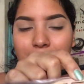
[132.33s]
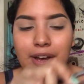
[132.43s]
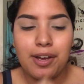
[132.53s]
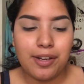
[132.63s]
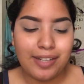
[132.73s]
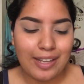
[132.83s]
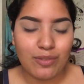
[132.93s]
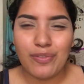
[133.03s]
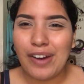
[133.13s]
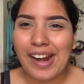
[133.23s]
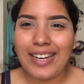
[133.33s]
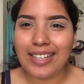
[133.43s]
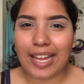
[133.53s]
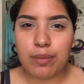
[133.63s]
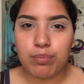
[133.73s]
like very
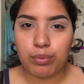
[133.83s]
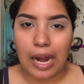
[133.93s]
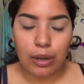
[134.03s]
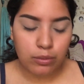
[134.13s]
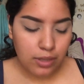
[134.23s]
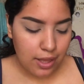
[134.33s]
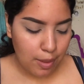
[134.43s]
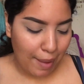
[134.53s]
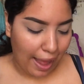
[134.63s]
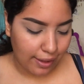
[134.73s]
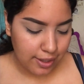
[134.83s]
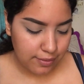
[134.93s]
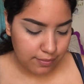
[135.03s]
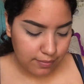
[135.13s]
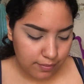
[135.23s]
light brown in the
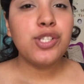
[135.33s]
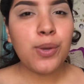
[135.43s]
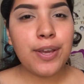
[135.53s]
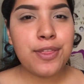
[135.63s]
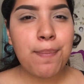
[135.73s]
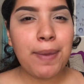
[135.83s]
palette. So in the